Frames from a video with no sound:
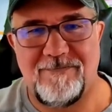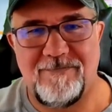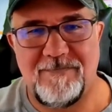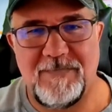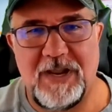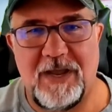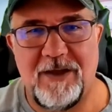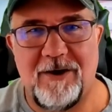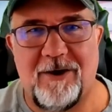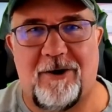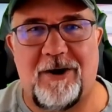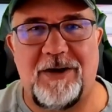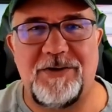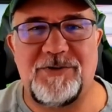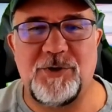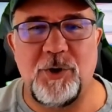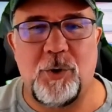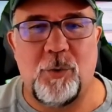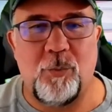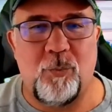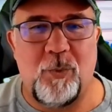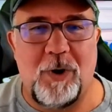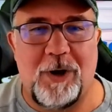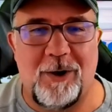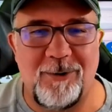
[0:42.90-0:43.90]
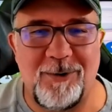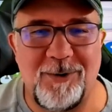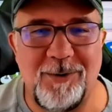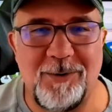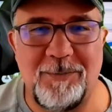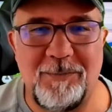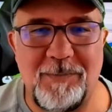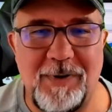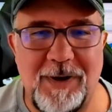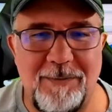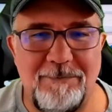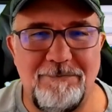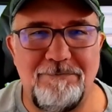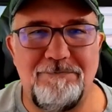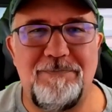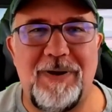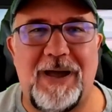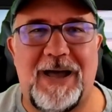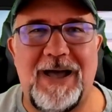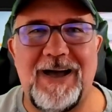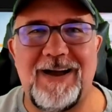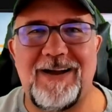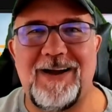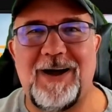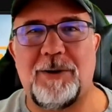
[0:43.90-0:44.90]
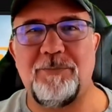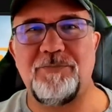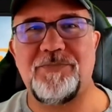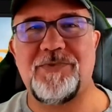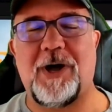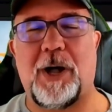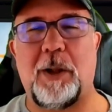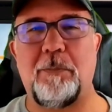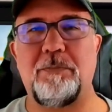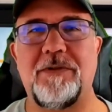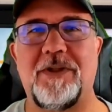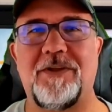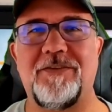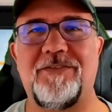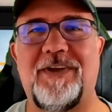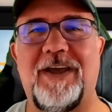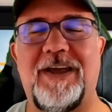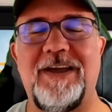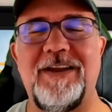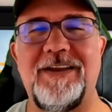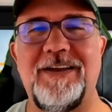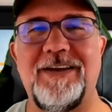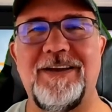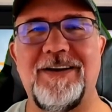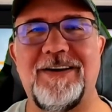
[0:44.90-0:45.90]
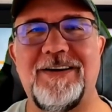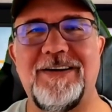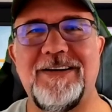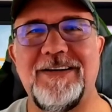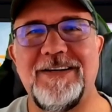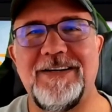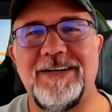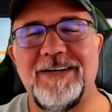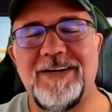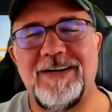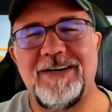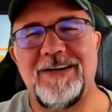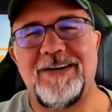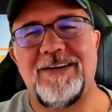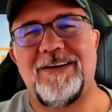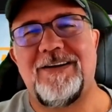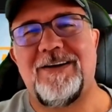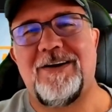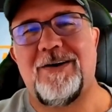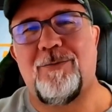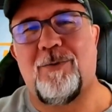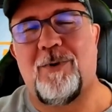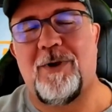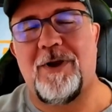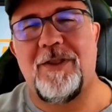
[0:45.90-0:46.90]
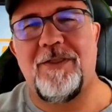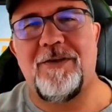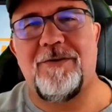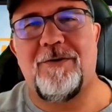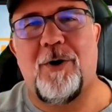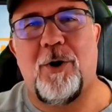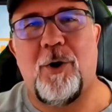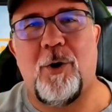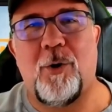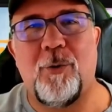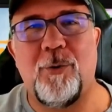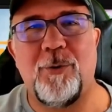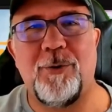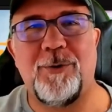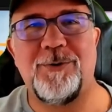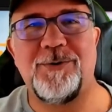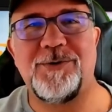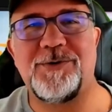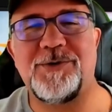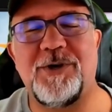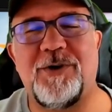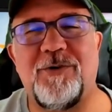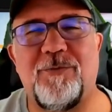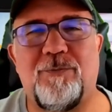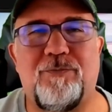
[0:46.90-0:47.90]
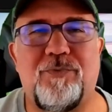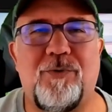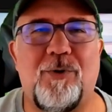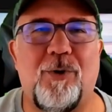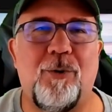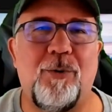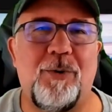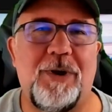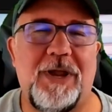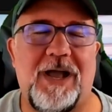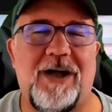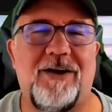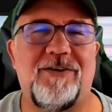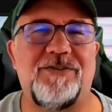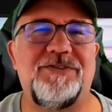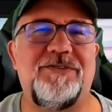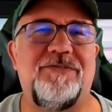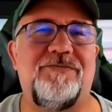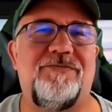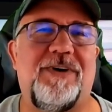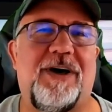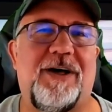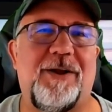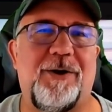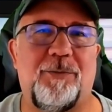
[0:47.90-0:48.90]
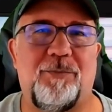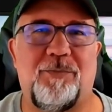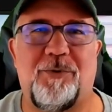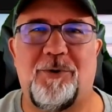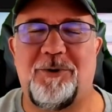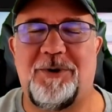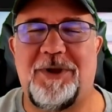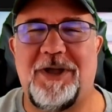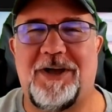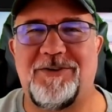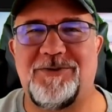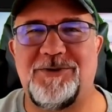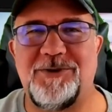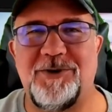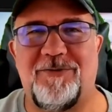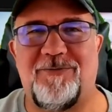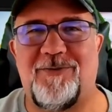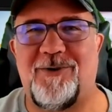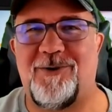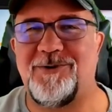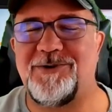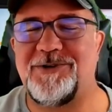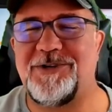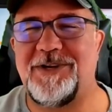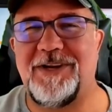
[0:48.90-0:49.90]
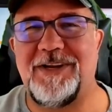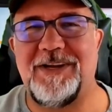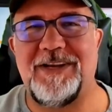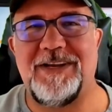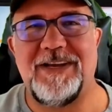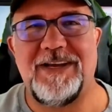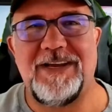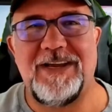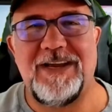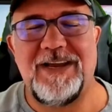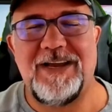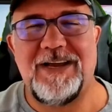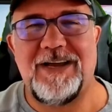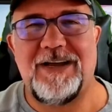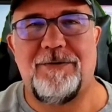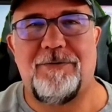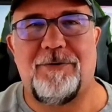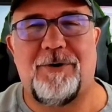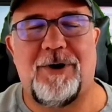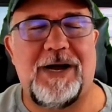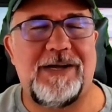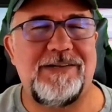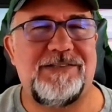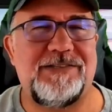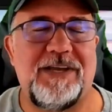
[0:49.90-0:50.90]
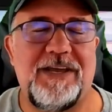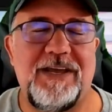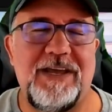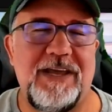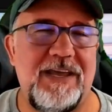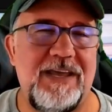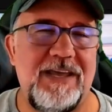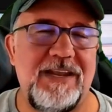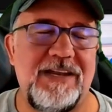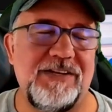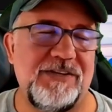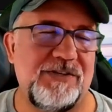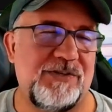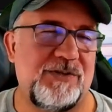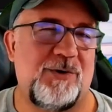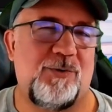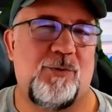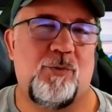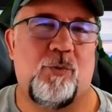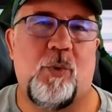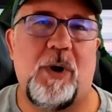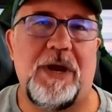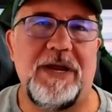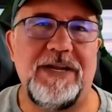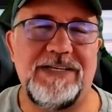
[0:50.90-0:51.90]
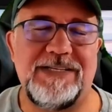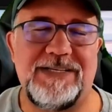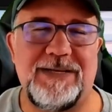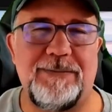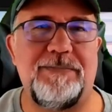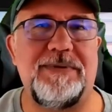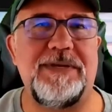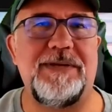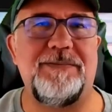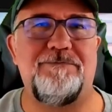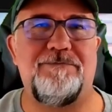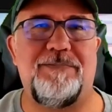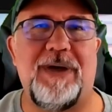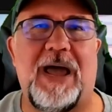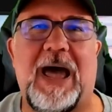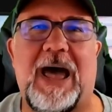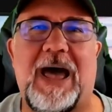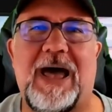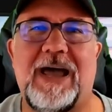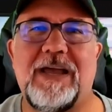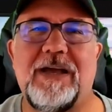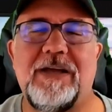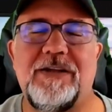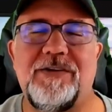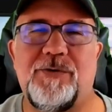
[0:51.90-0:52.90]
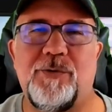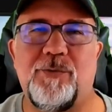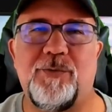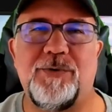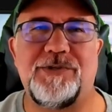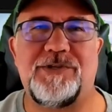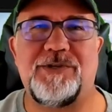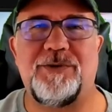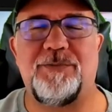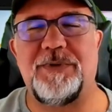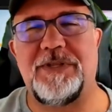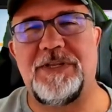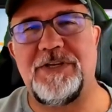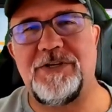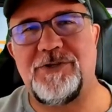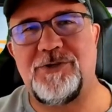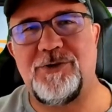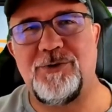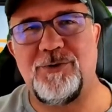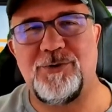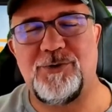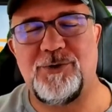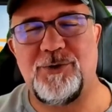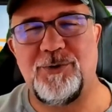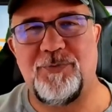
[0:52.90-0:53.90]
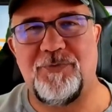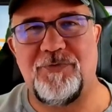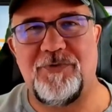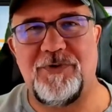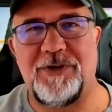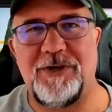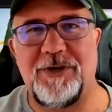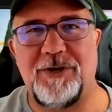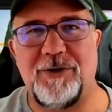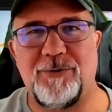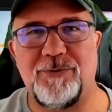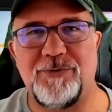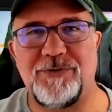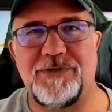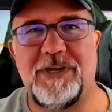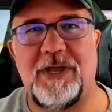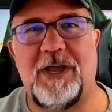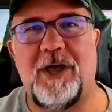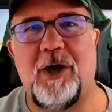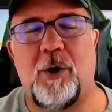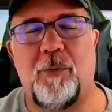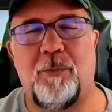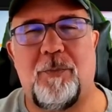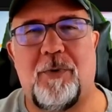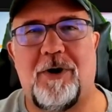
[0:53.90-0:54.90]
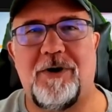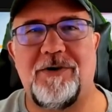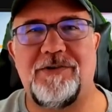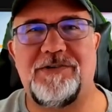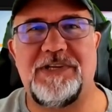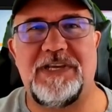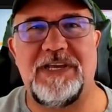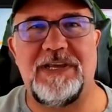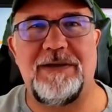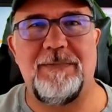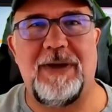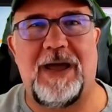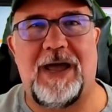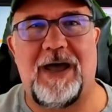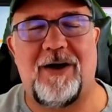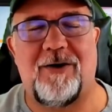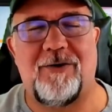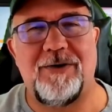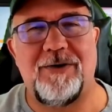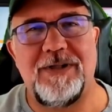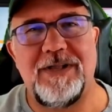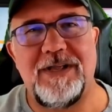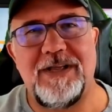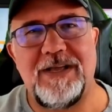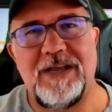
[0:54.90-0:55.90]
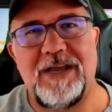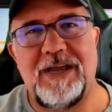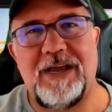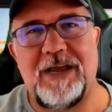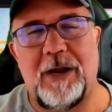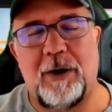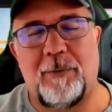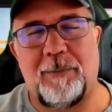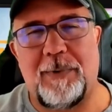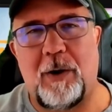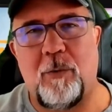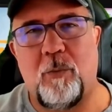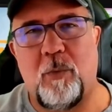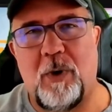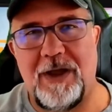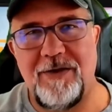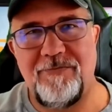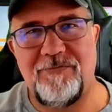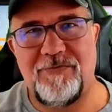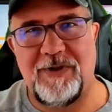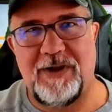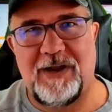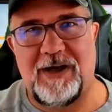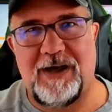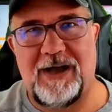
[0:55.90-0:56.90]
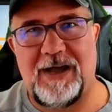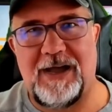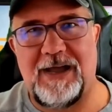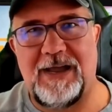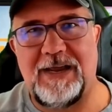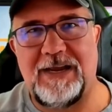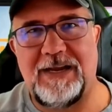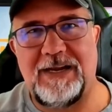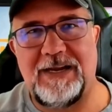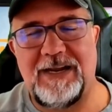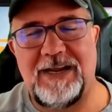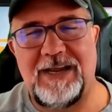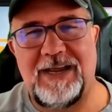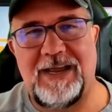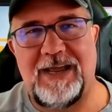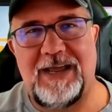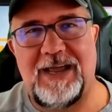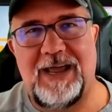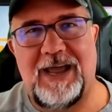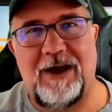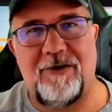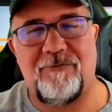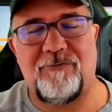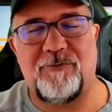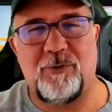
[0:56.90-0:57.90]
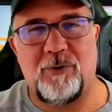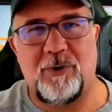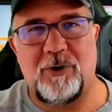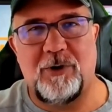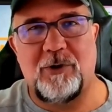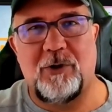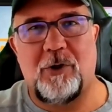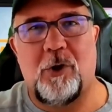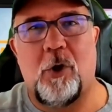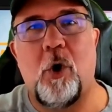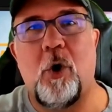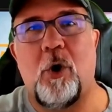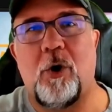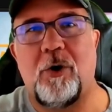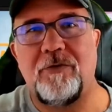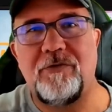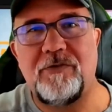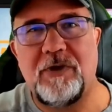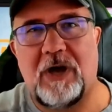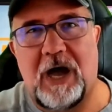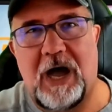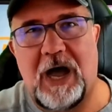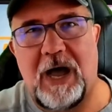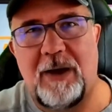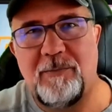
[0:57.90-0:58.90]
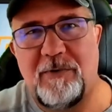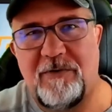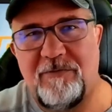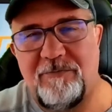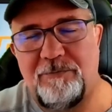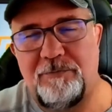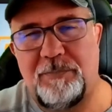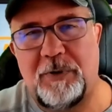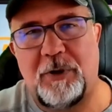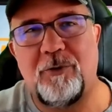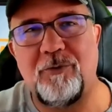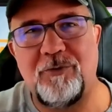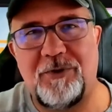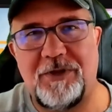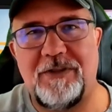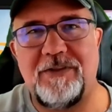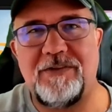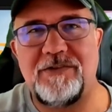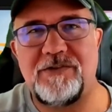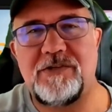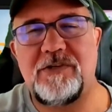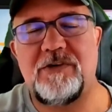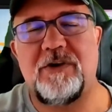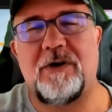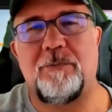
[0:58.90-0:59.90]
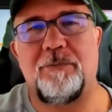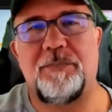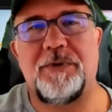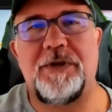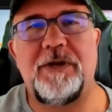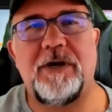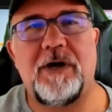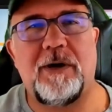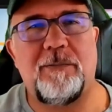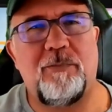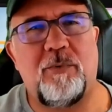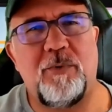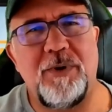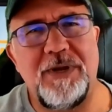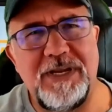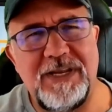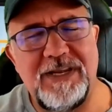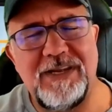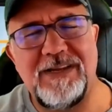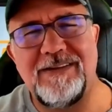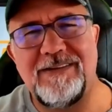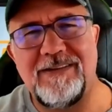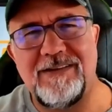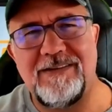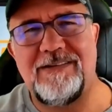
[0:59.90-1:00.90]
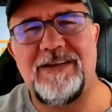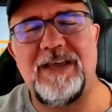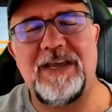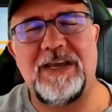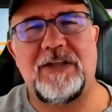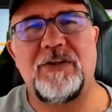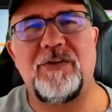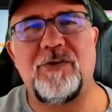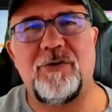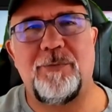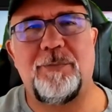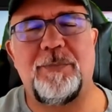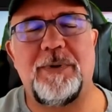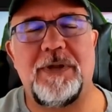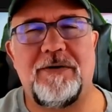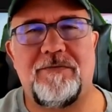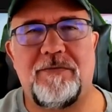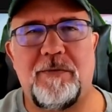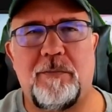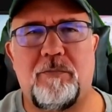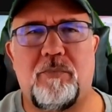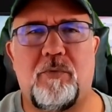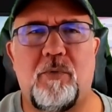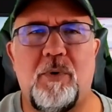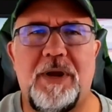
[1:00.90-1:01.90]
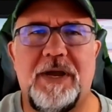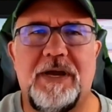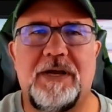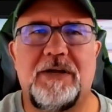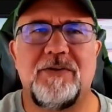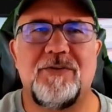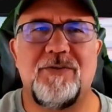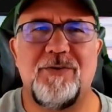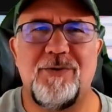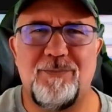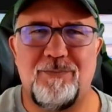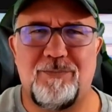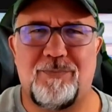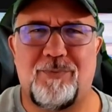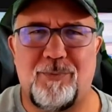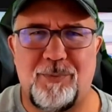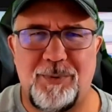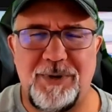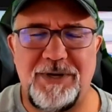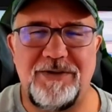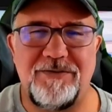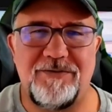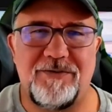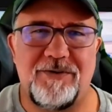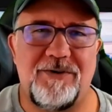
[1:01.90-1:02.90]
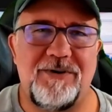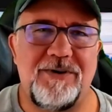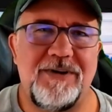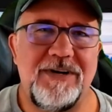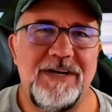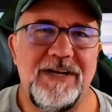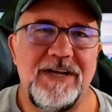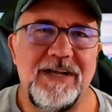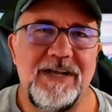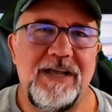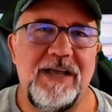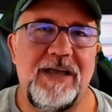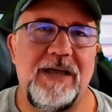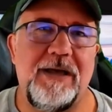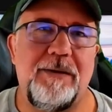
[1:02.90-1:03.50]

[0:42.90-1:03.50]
All right, so welcome back. I'm Tom Platania, one of the owners of ProCalcs and founder of ProCalcs University. Well, I tell you, it is great to be back doing some of these YouTube videos to help our team out. You know, my wife and I, after a long time of building this company up, we needed to take a little bit of a break, a little breather, and be